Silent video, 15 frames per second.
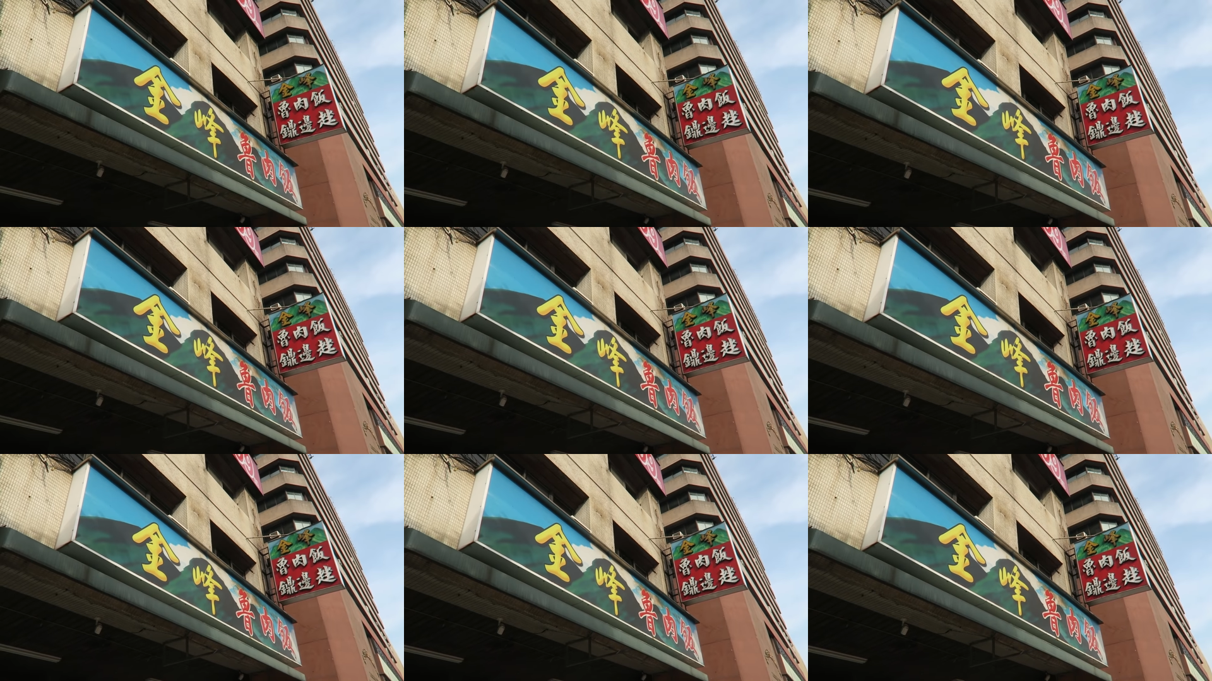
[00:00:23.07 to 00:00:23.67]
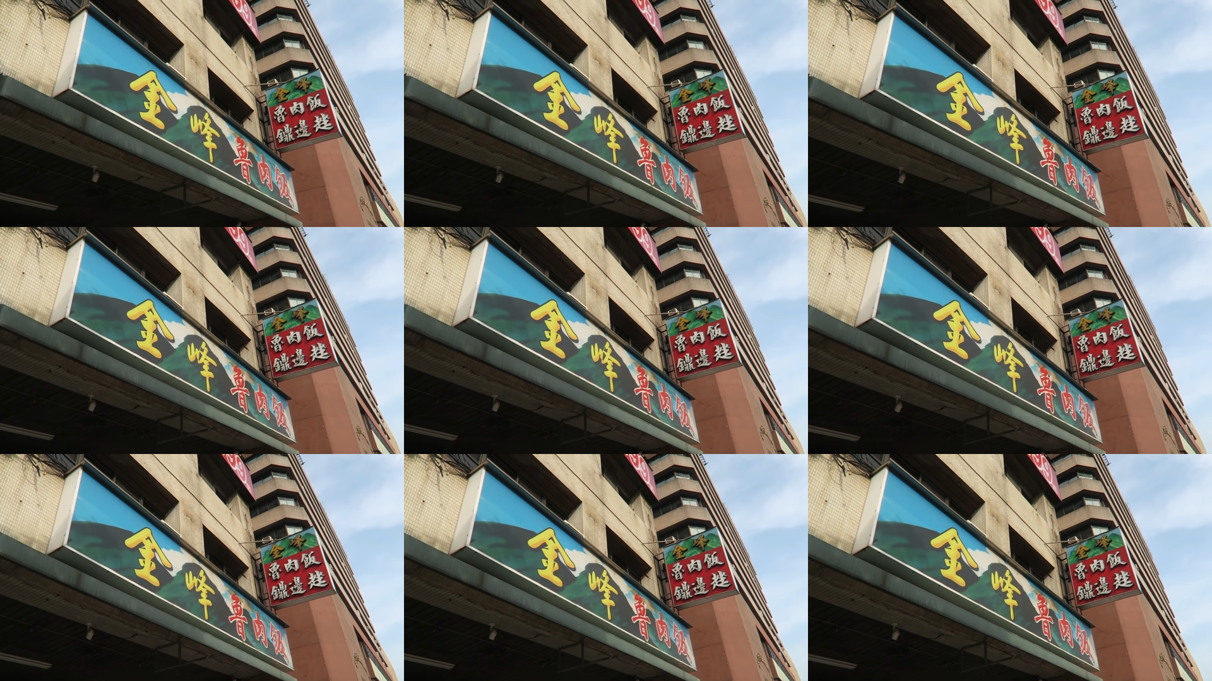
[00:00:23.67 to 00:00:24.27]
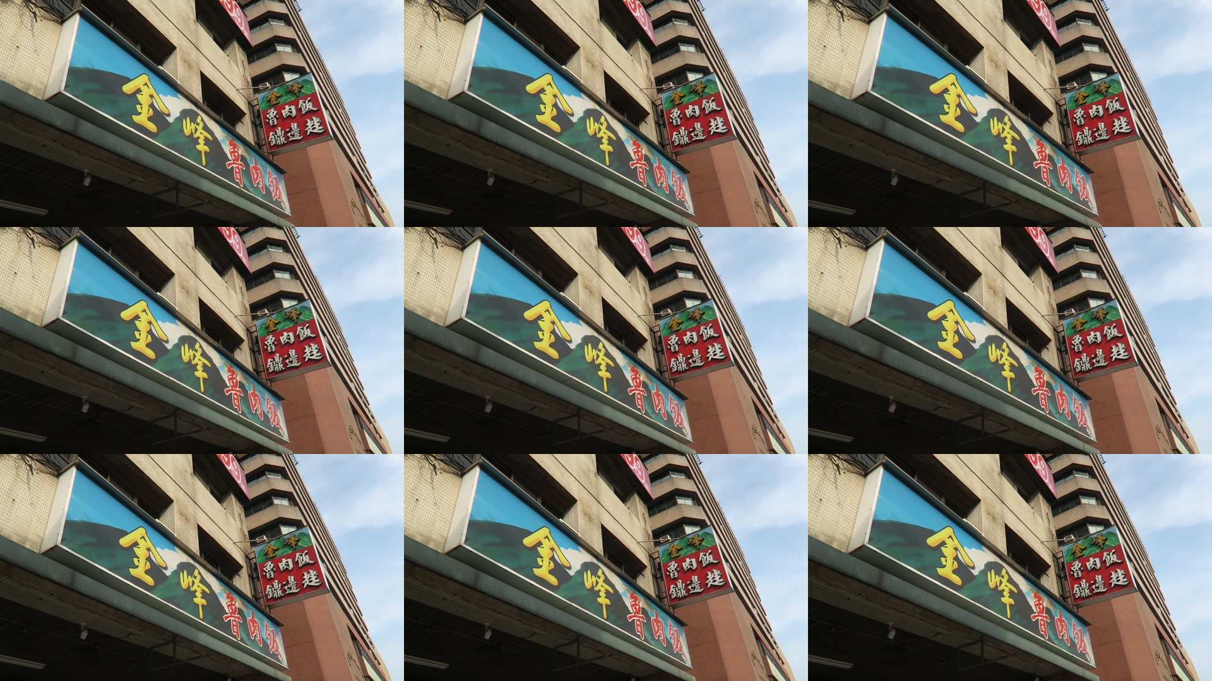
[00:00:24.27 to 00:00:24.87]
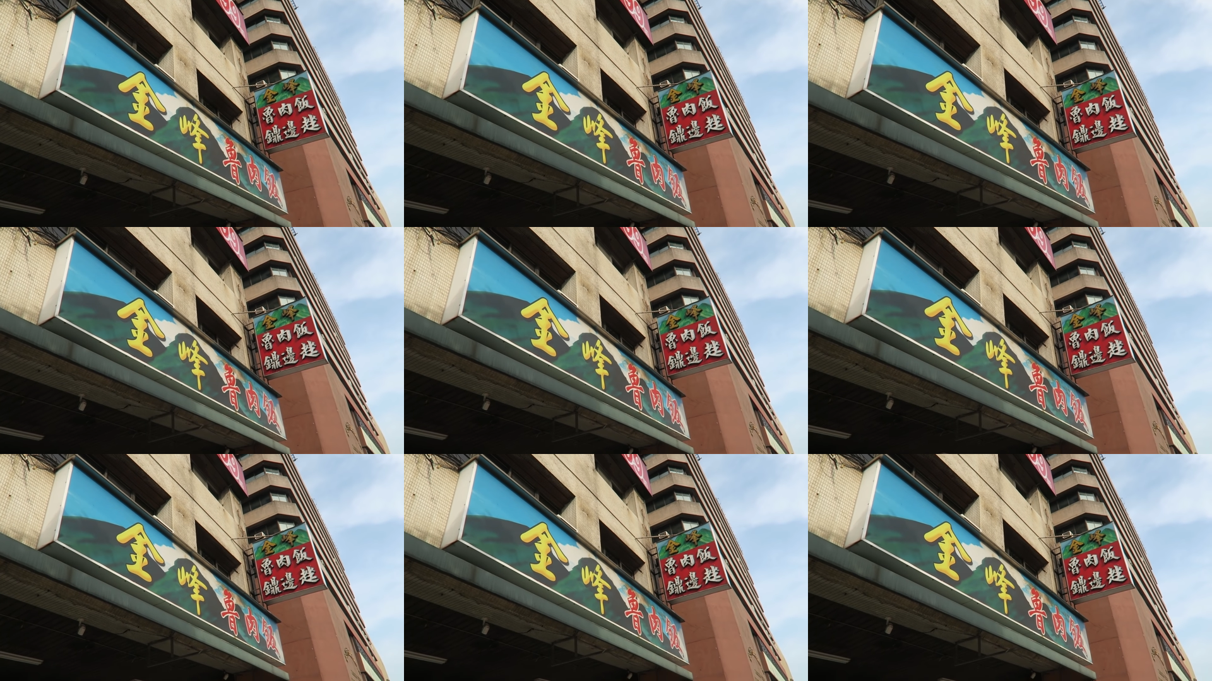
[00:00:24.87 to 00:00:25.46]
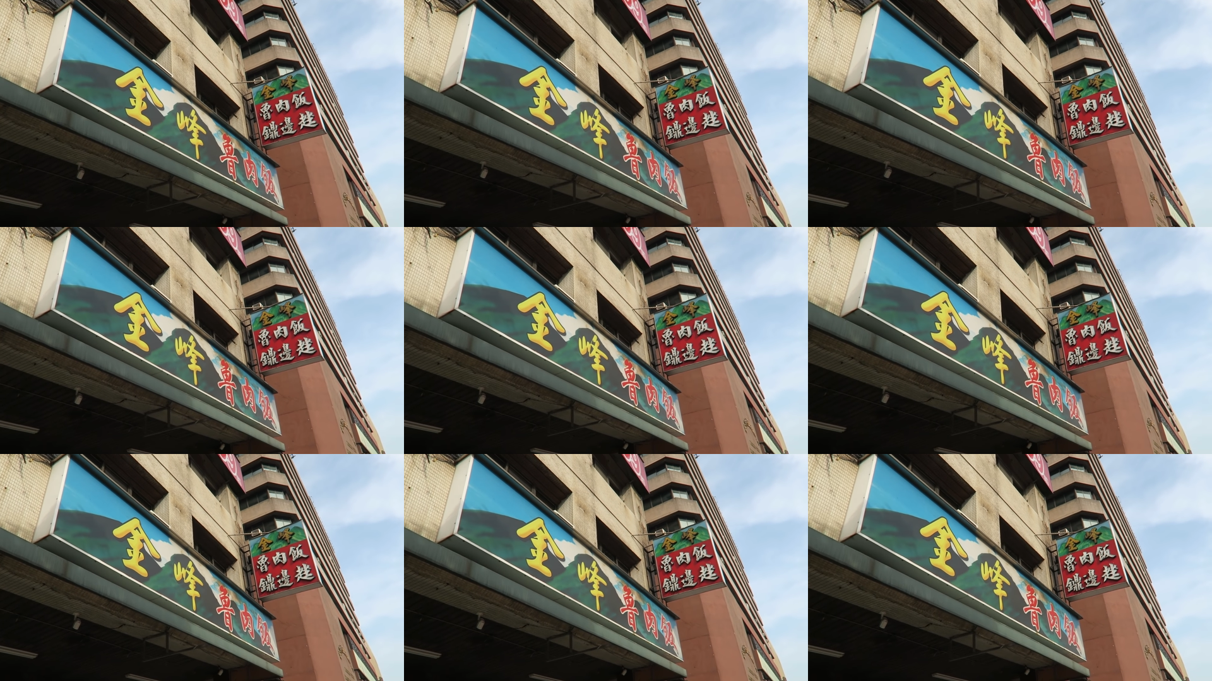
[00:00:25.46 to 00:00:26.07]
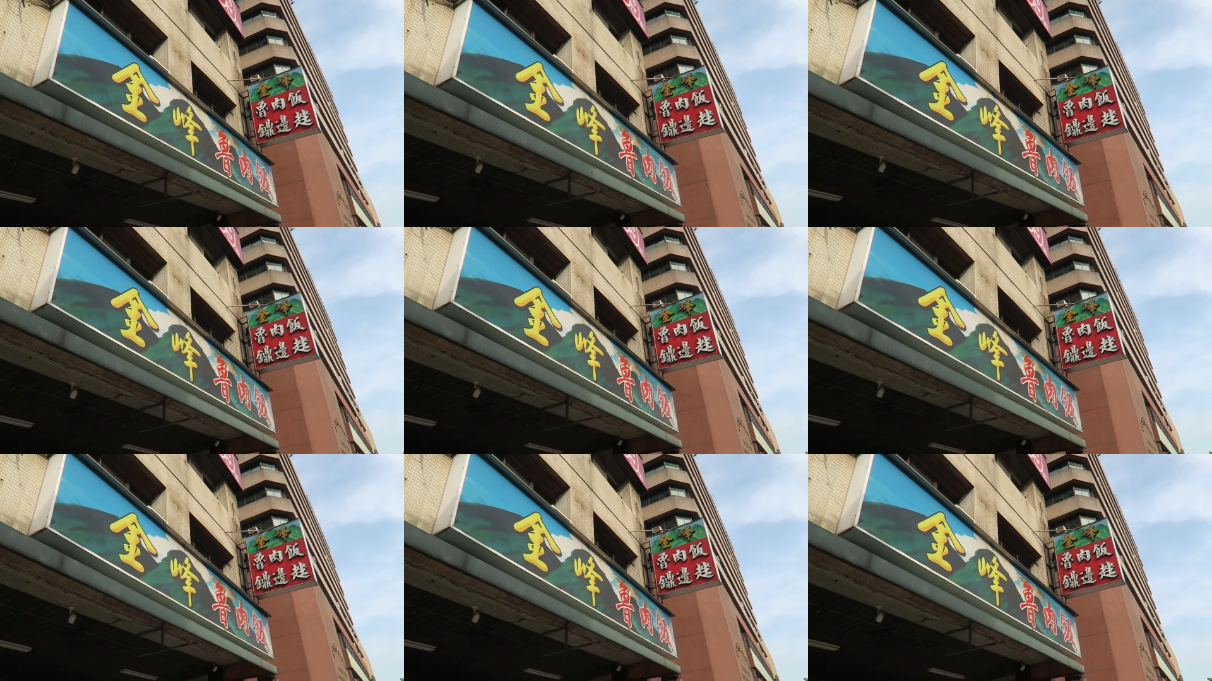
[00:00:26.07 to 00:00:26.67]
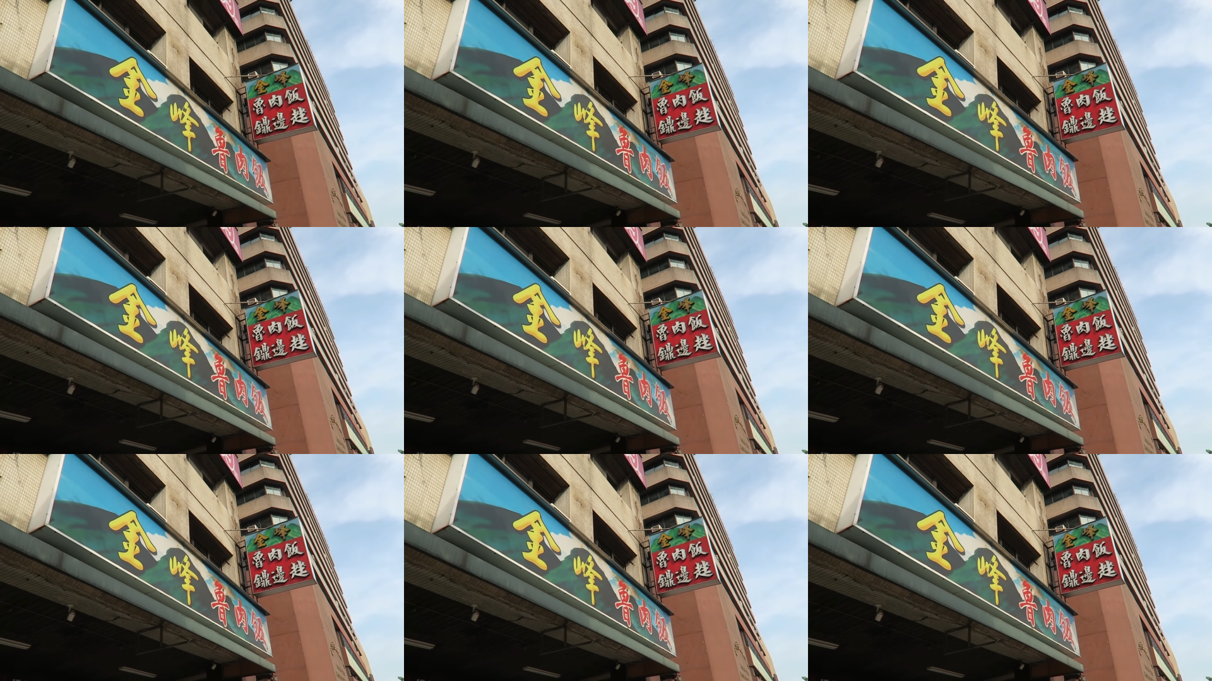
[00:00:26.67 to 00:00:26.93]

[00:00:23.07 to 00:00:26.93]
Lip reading: Nobody's mouth can be seen.